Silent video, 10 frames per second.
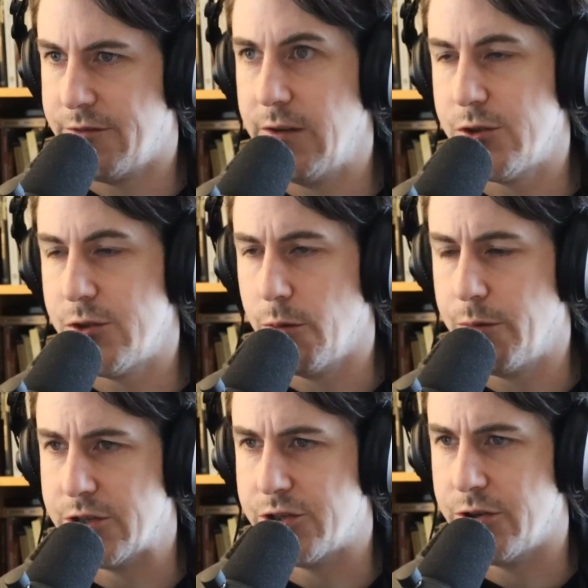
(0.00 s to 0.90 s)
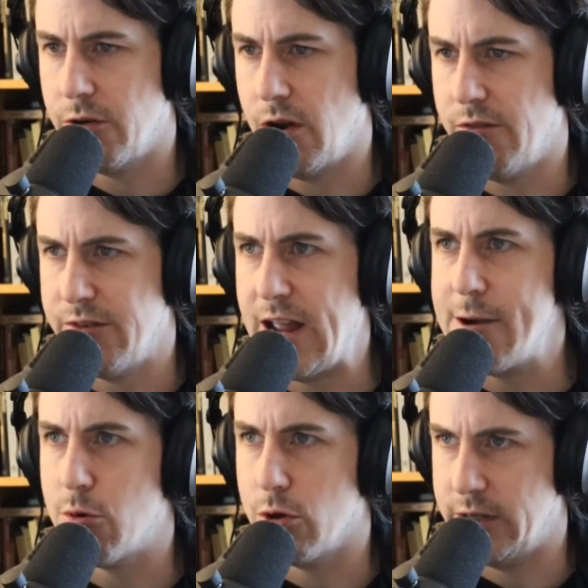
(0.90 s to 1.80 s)
gives you a picture of
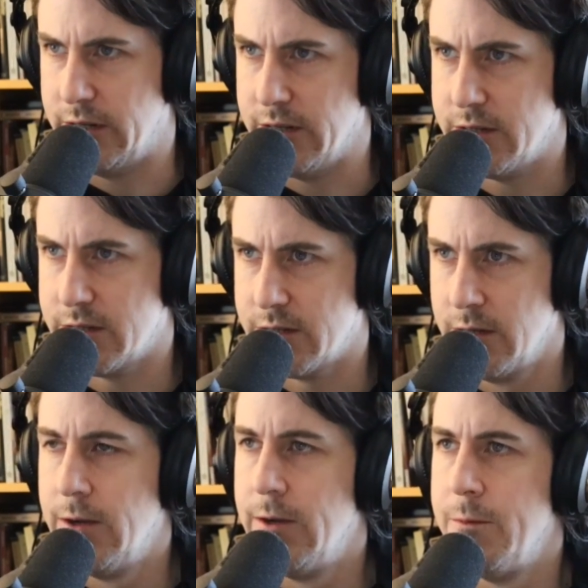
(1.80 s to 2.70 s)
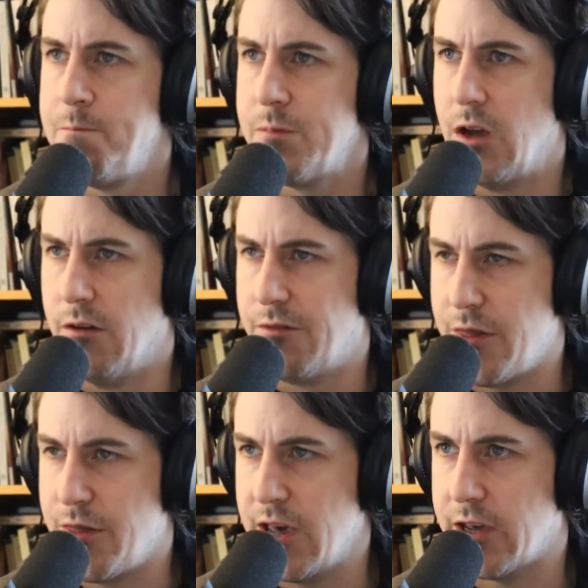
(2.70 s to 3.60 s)
neighborliness, of
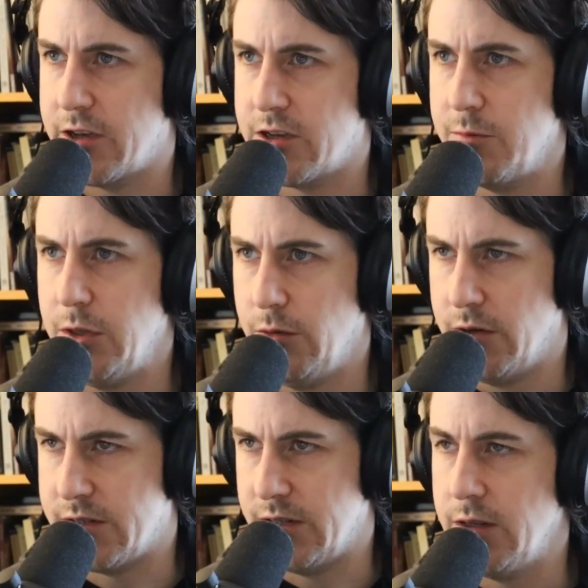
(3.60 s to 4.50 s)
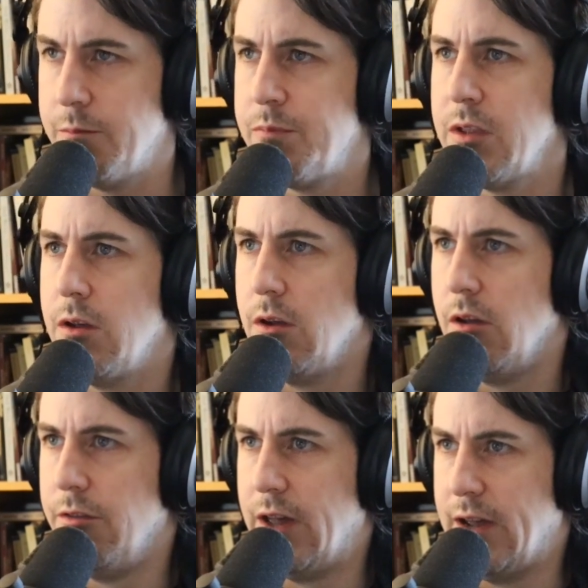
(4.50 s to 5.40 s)
thick community
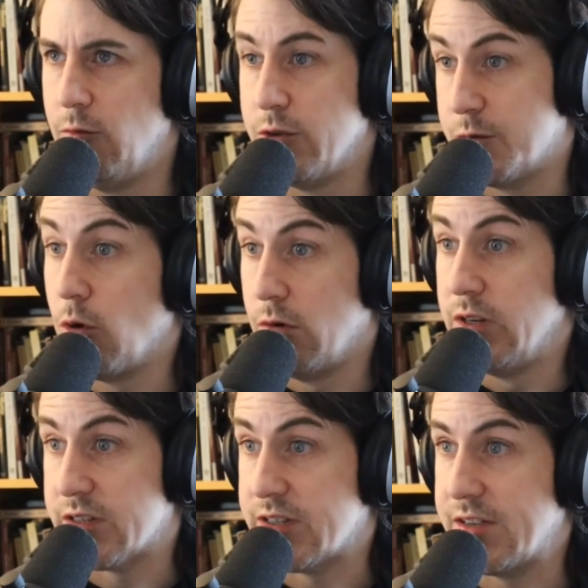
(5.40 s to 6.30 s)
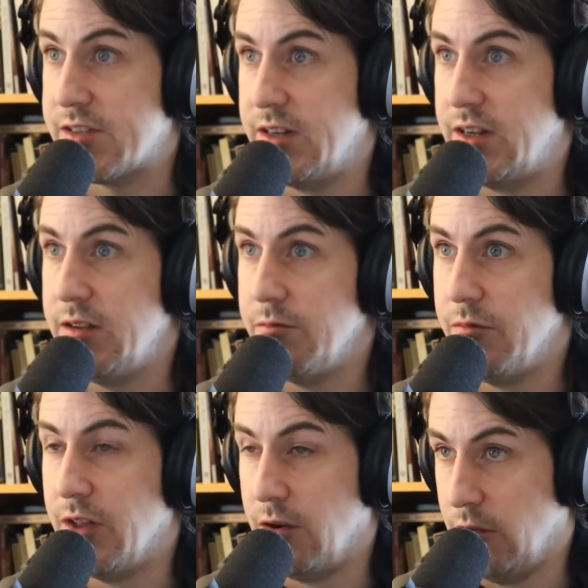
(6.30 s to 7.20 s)
that was more of a necessity
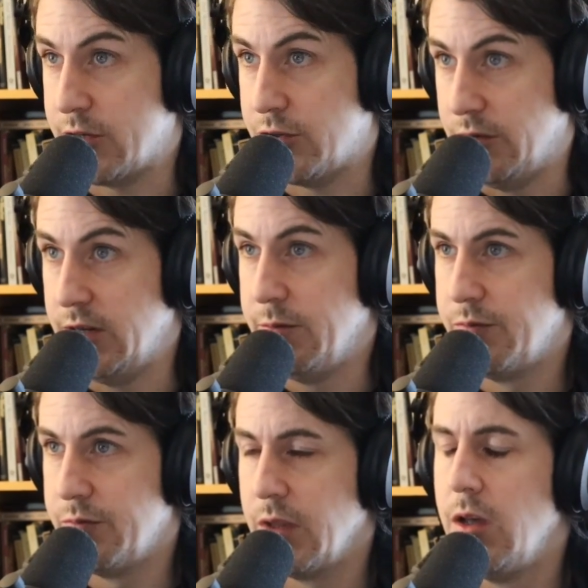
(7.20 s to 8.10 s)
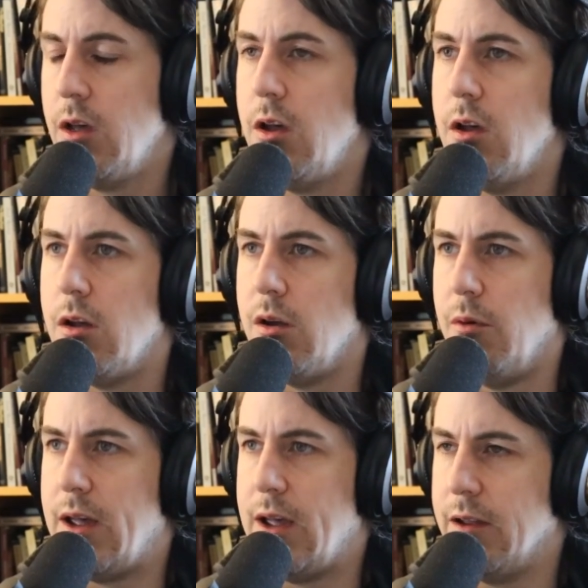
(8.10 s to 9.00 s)
than a luxury.
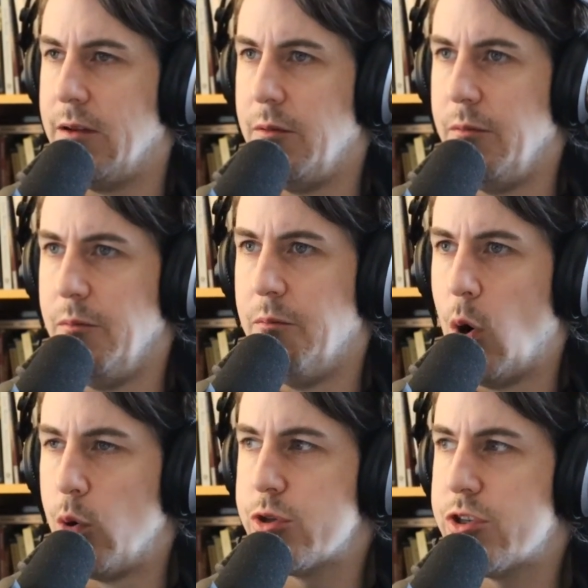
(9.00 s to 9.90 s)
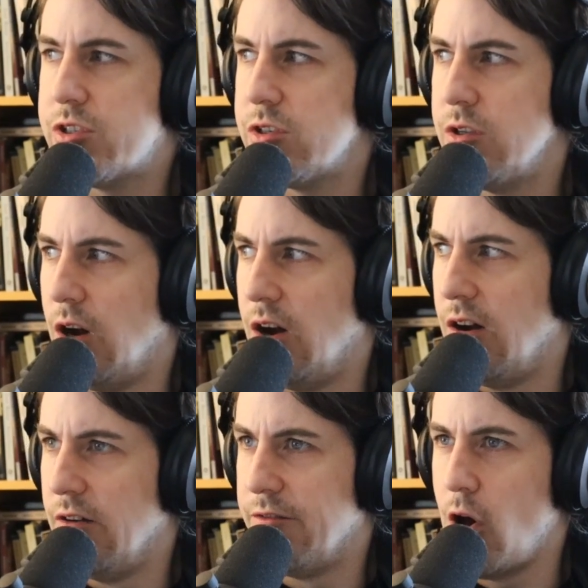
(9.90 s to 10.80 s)
And most
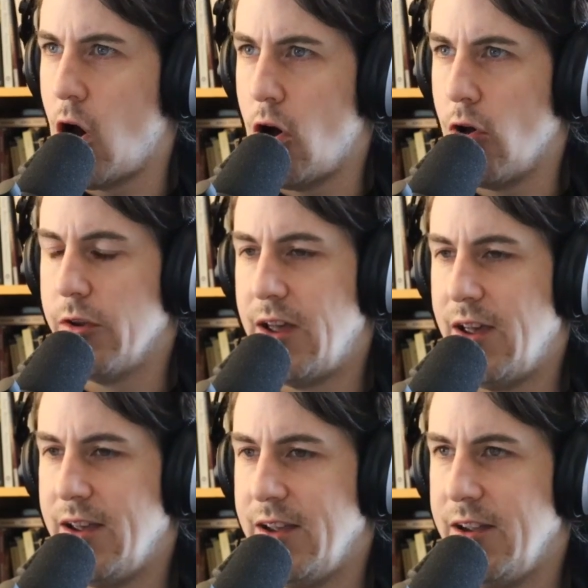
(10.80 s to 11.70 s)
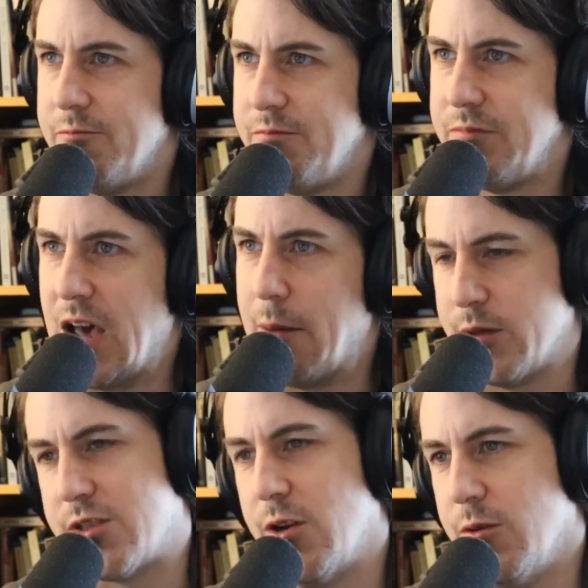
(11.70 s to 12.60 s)
of the holiday
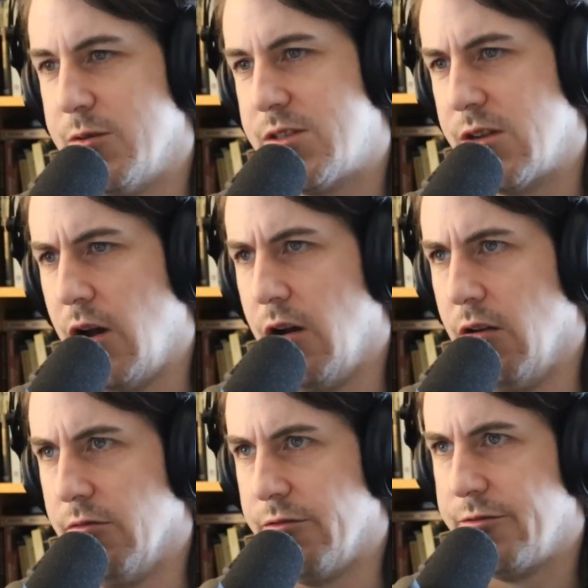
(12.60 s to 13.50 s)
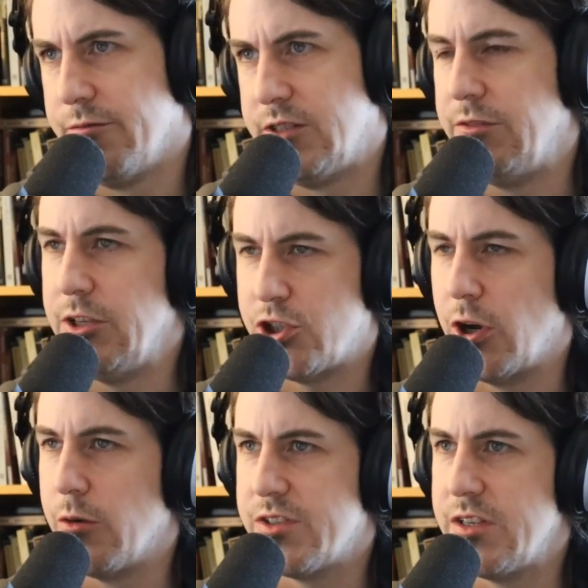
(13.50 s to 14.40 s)
episodes of TV
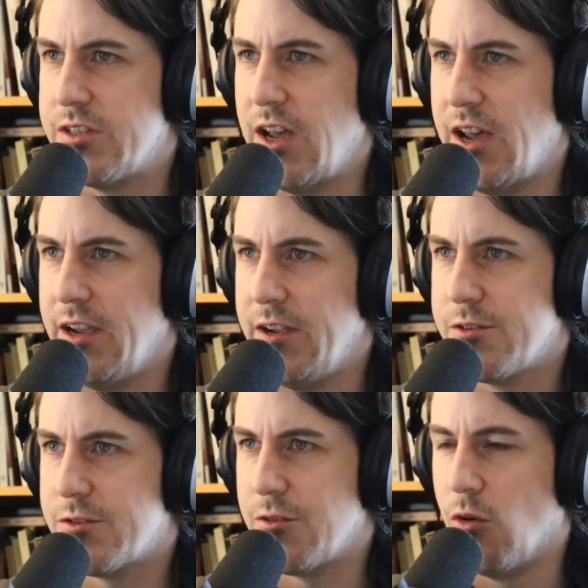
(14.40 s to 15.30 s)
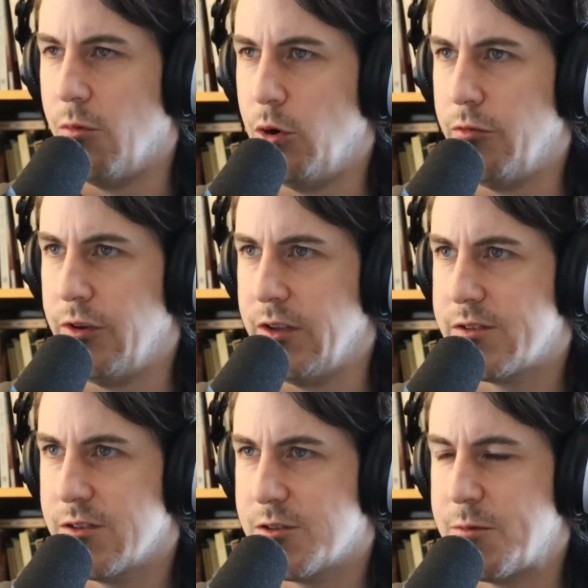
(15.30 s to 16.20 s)
shows these days or
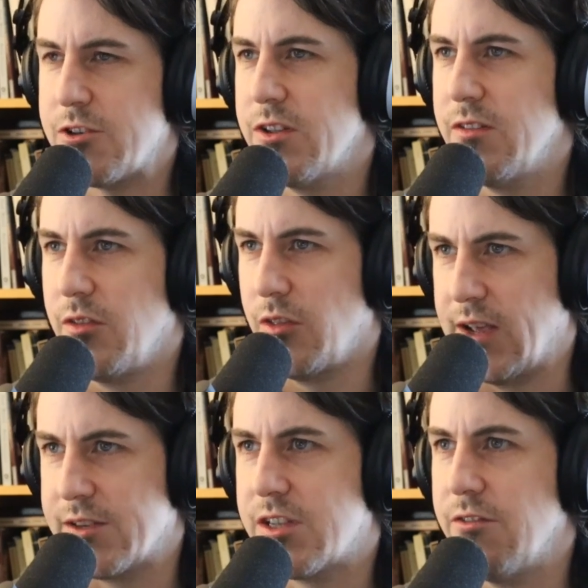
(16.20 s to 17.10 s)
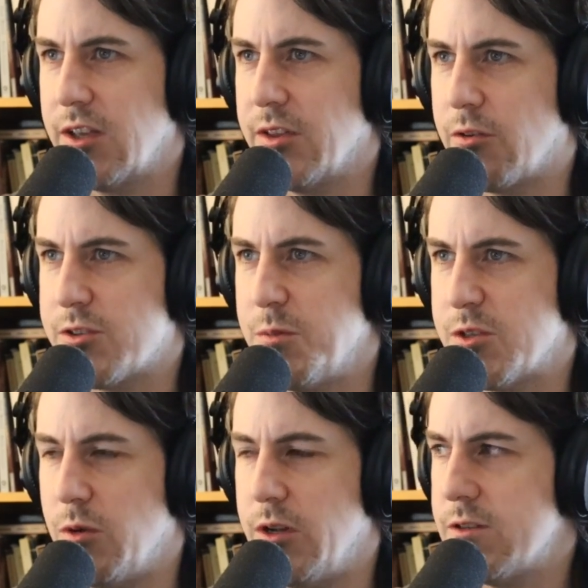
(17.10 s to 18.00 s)
movies, especially the Thanksgiving and the
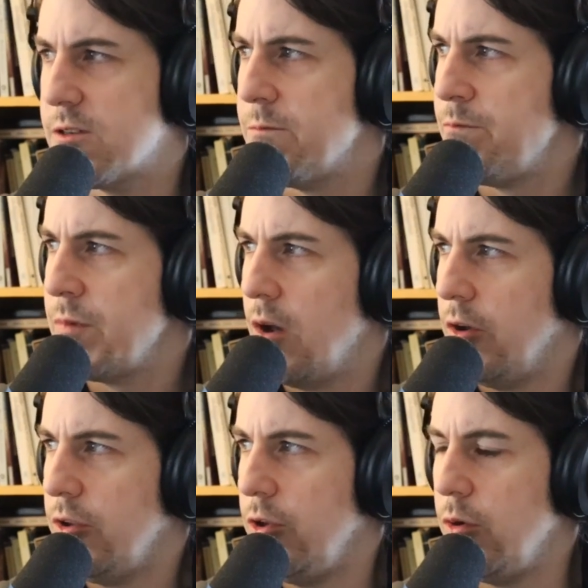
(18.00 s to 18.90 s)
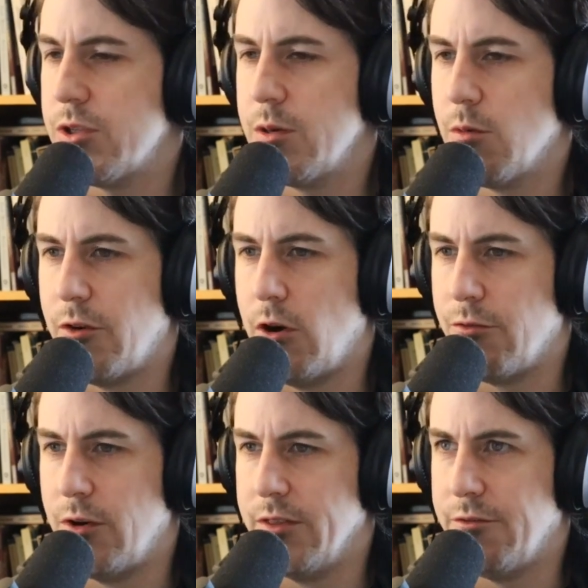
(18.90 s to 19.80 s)
Christmas ones, usually revolve
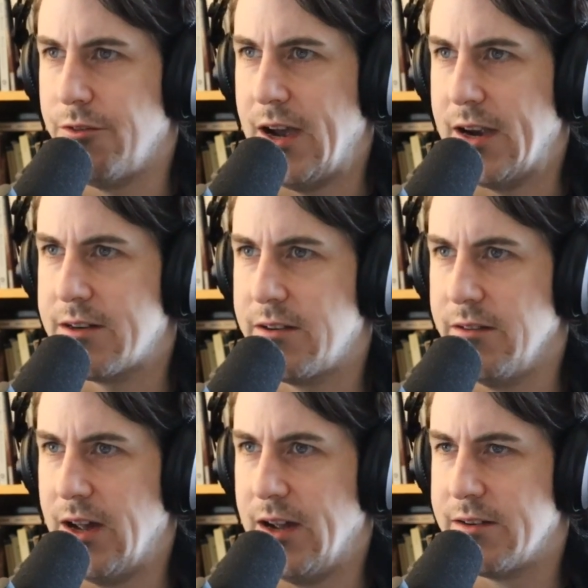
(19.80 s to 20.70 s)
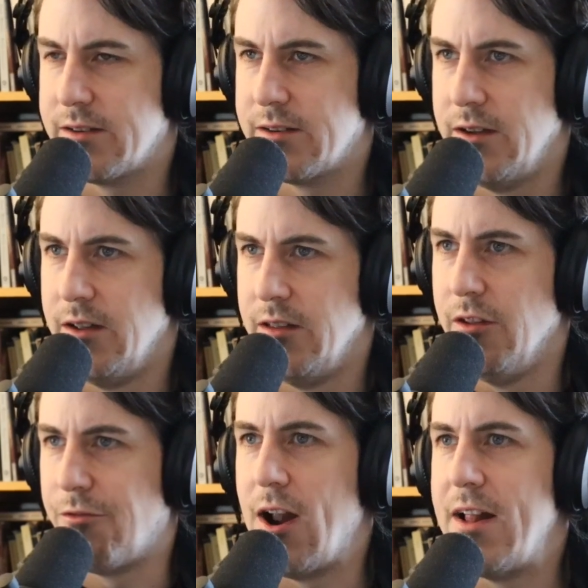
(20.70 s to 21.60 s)
around the fact that the
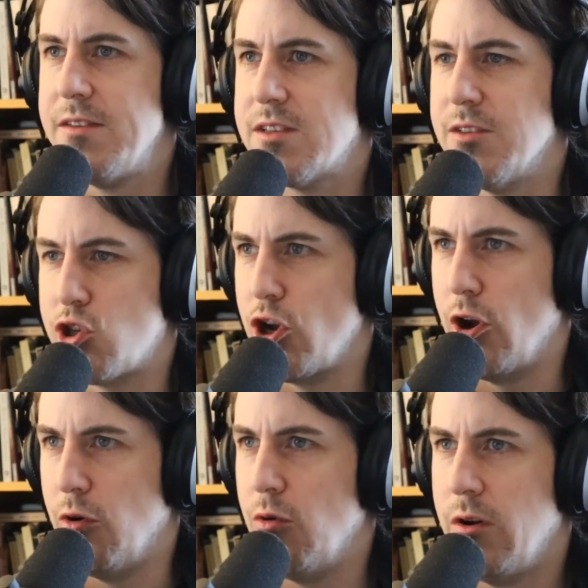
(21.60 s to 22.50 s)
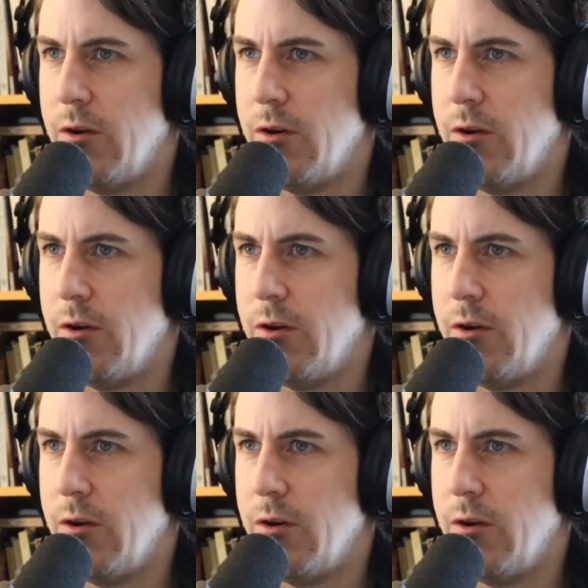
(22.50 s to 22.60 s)
friends in the show